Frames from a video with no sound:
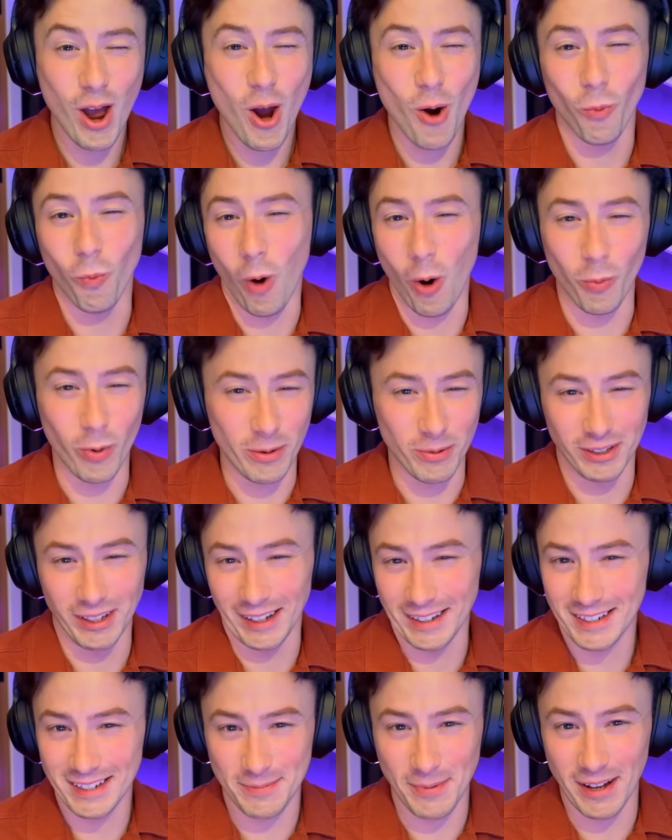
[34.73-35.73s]
what we would like
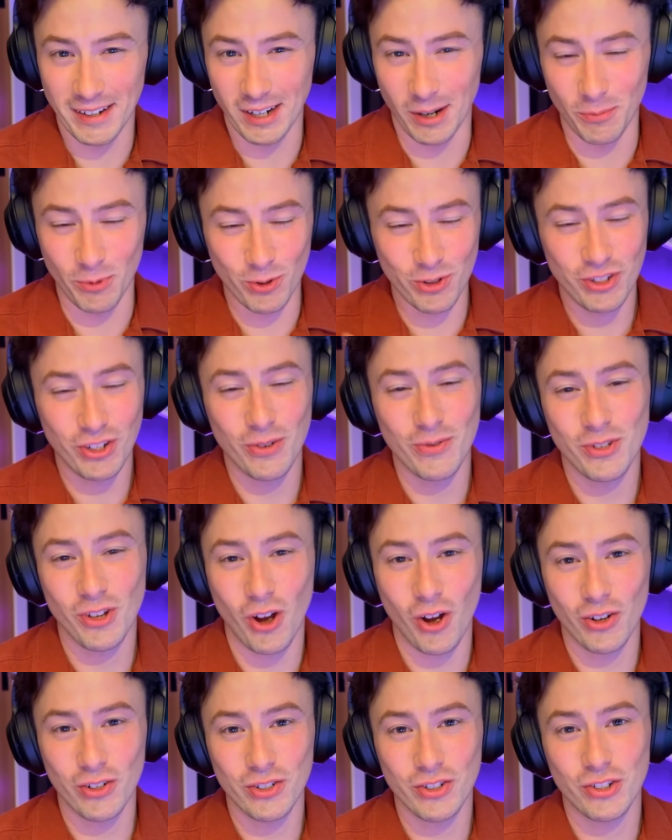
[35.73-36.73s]
to spend our moonstones
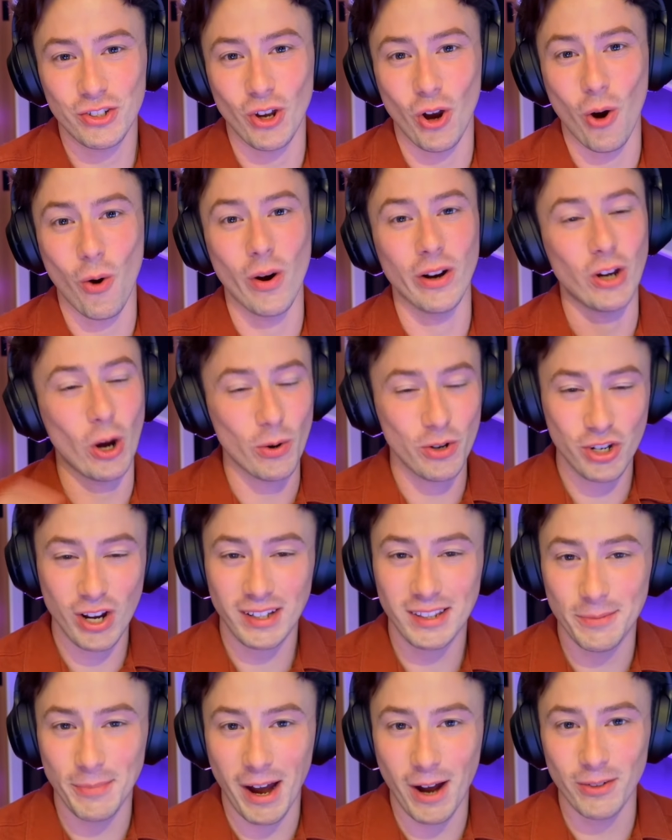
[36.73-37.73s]
on, so go and check
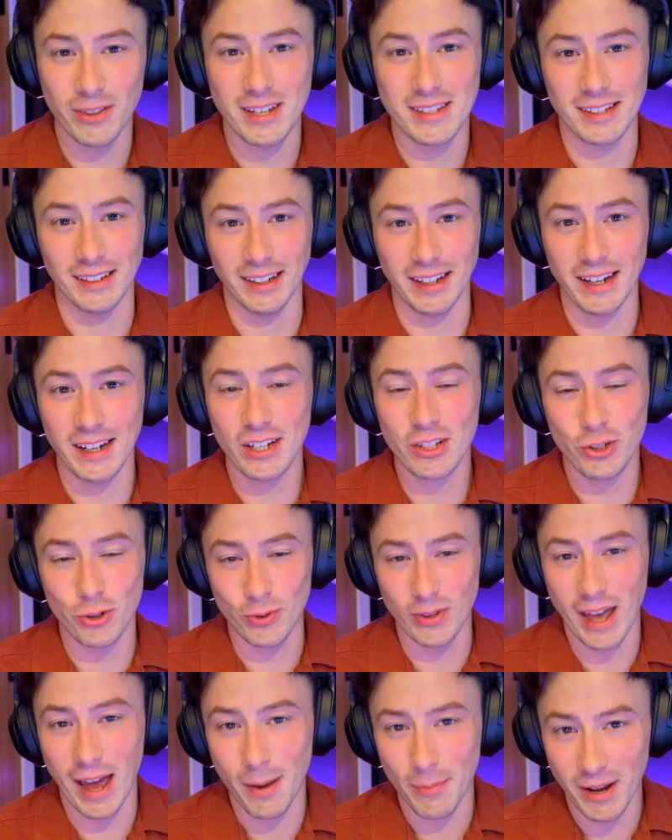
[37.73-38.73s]
them out. There's a link to
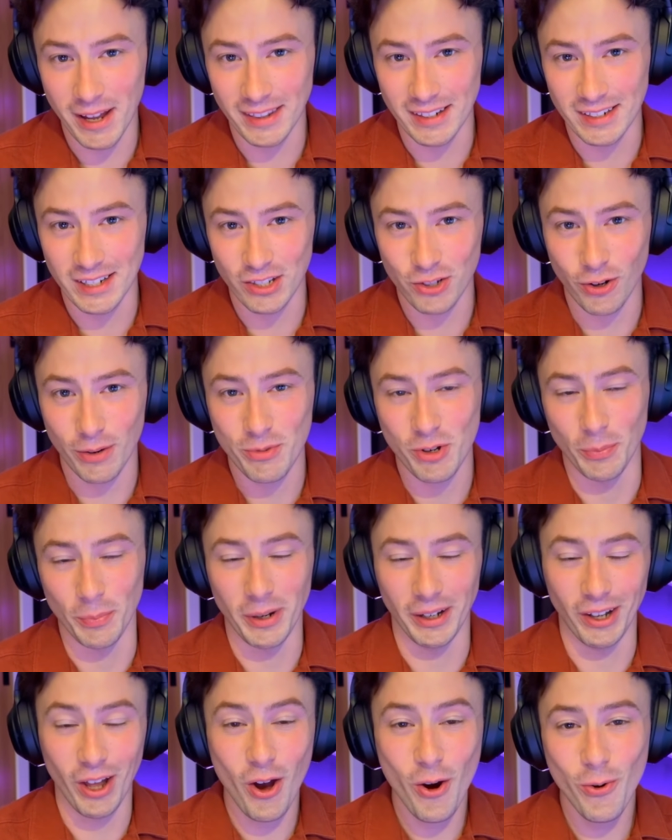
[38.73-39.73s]
them in the description
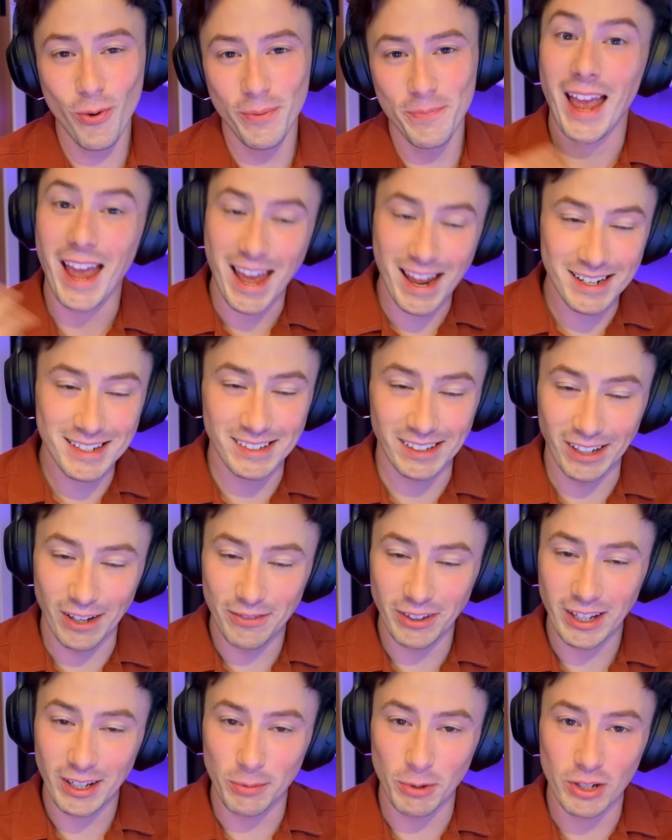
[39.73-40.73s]
below. It is a lovely
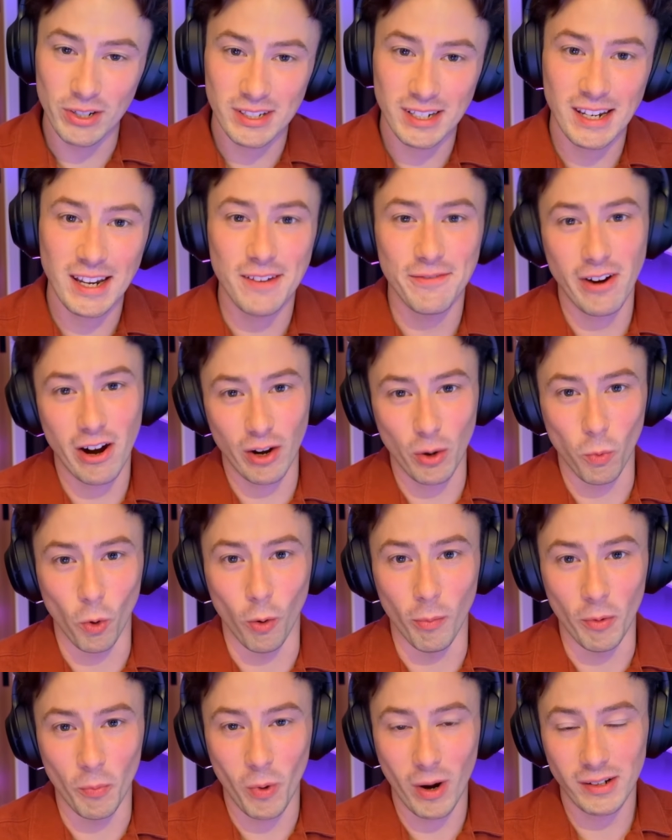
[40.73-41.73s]
community, very warm
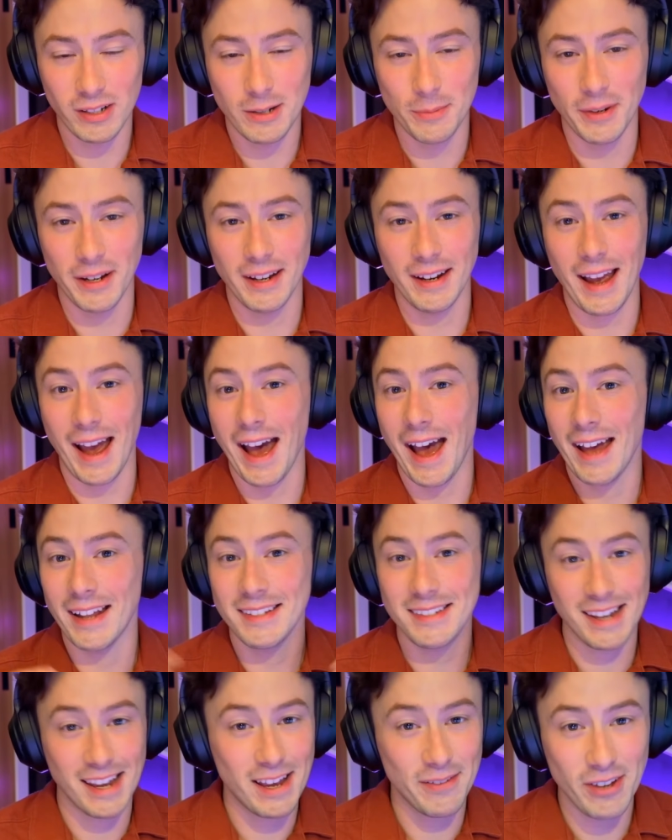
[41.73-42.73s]
and welcoming, and
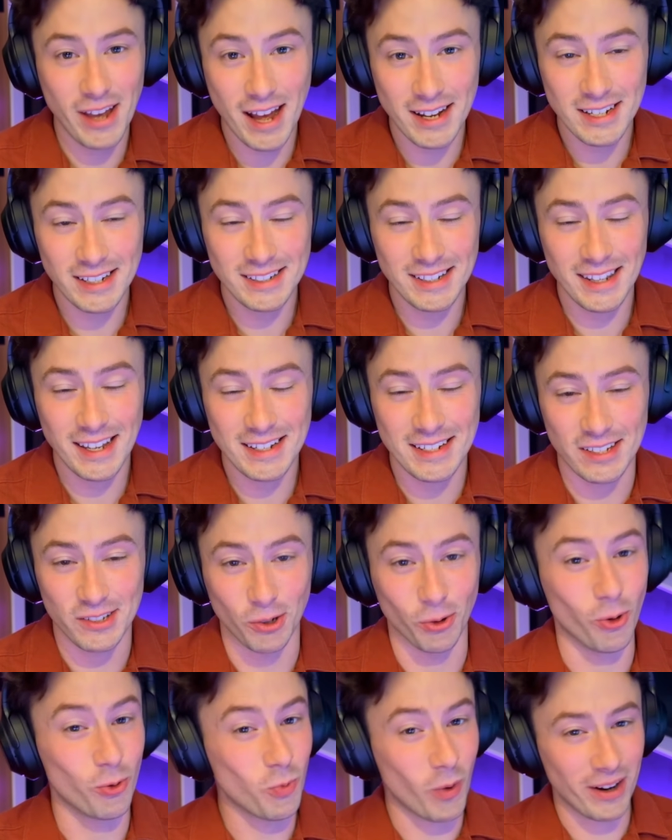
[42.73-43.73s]
if you're heading to their
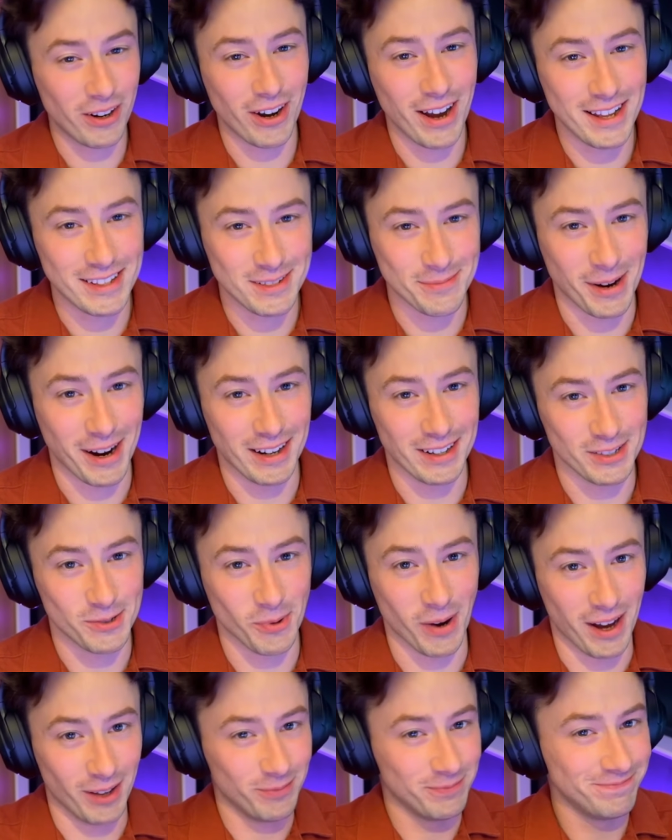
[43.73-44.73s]
Discord, why not head to mine as well?